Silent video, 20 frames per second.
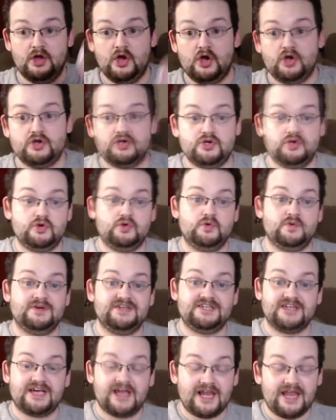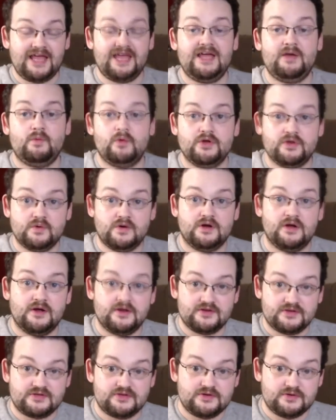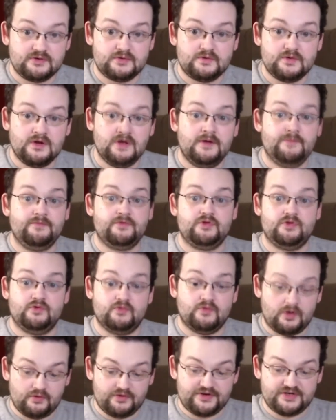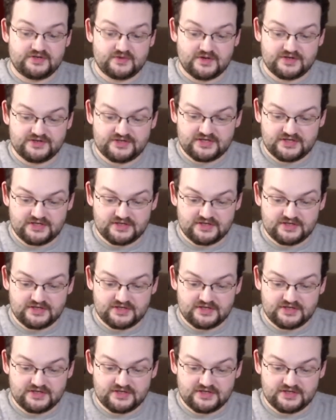You declare what you are going to do, you roll the d20,